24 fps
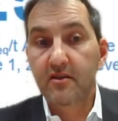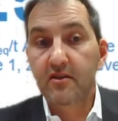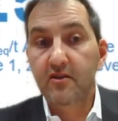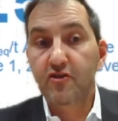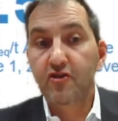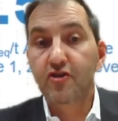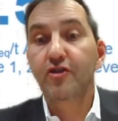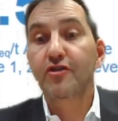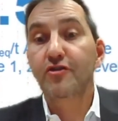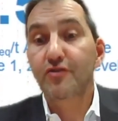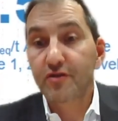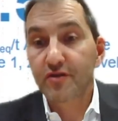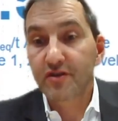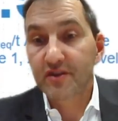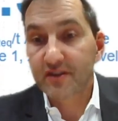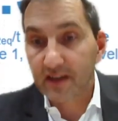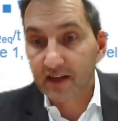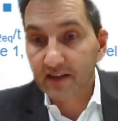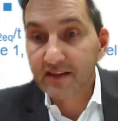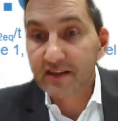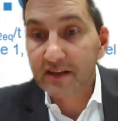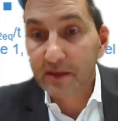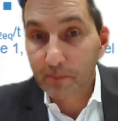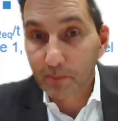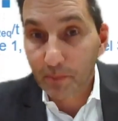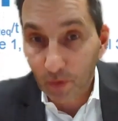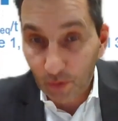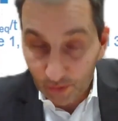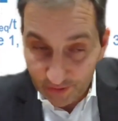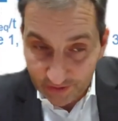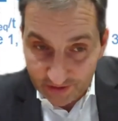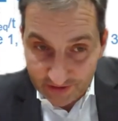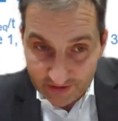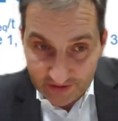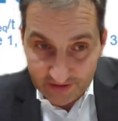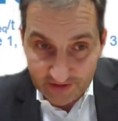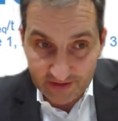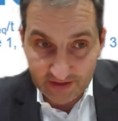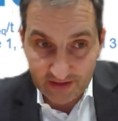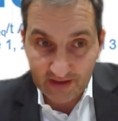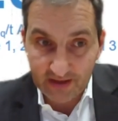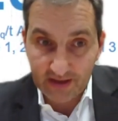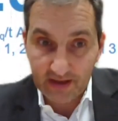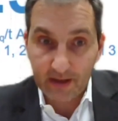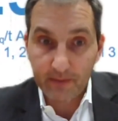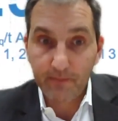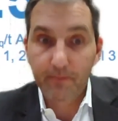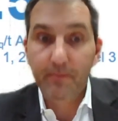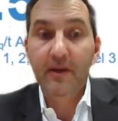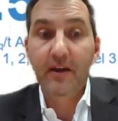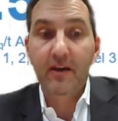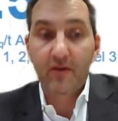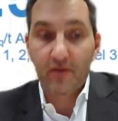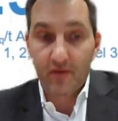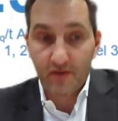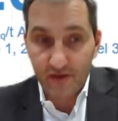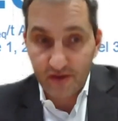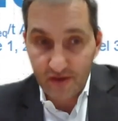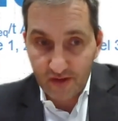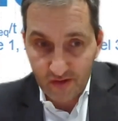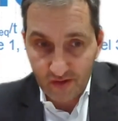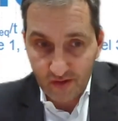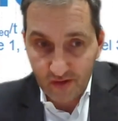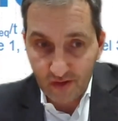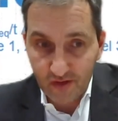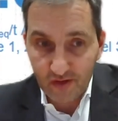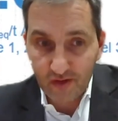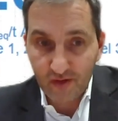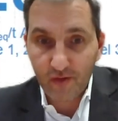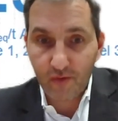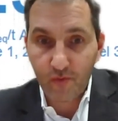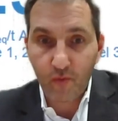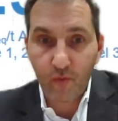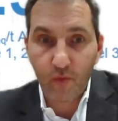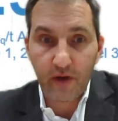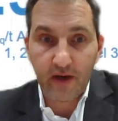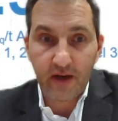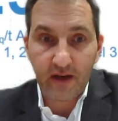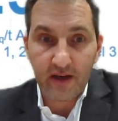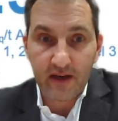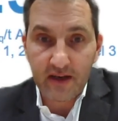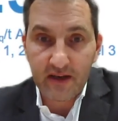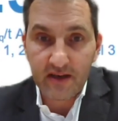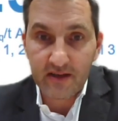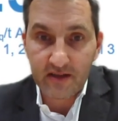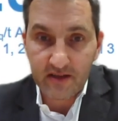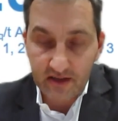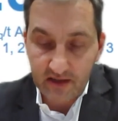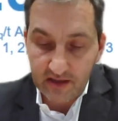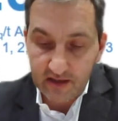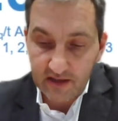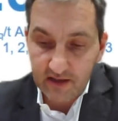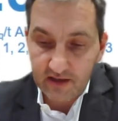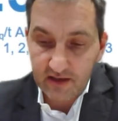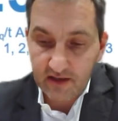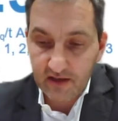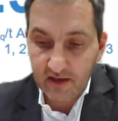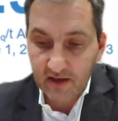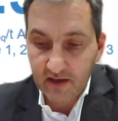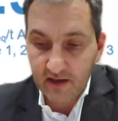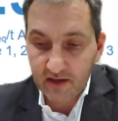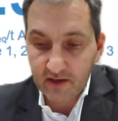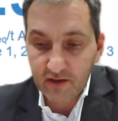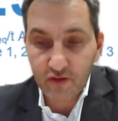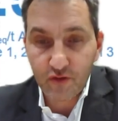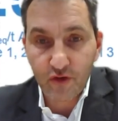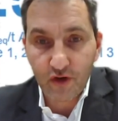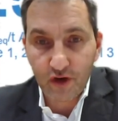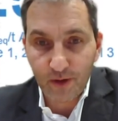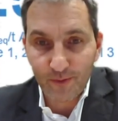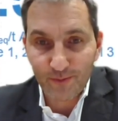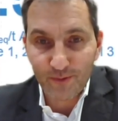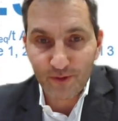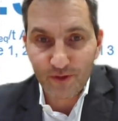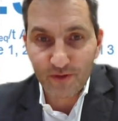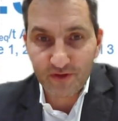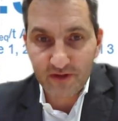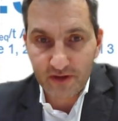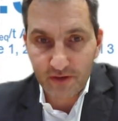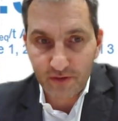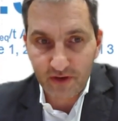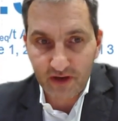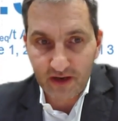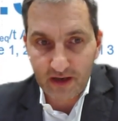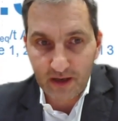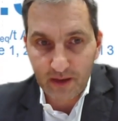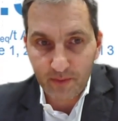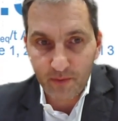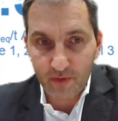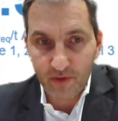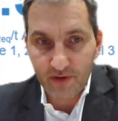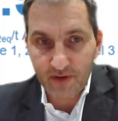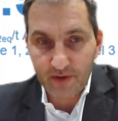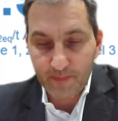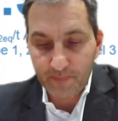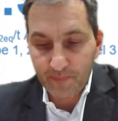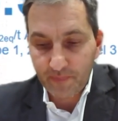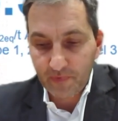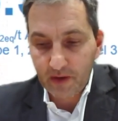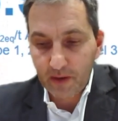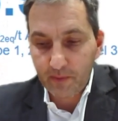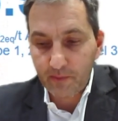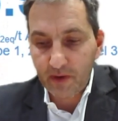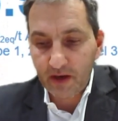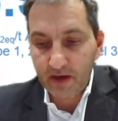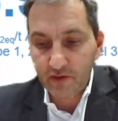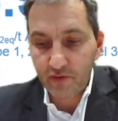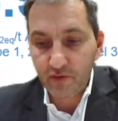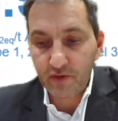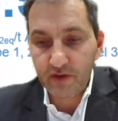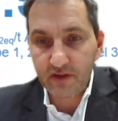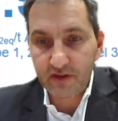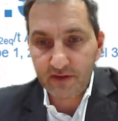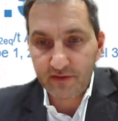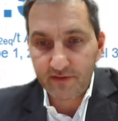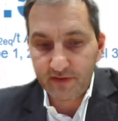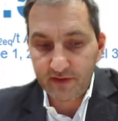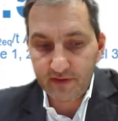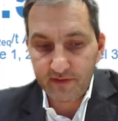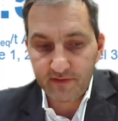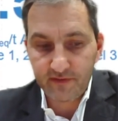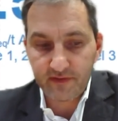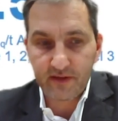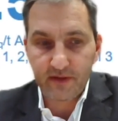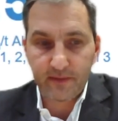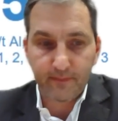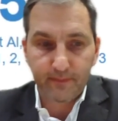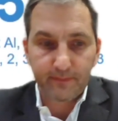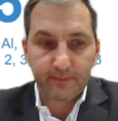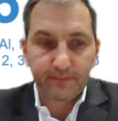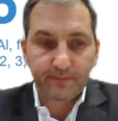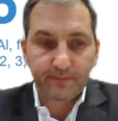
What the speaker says: just a starting point, because we need to come to zero carbon by 2050.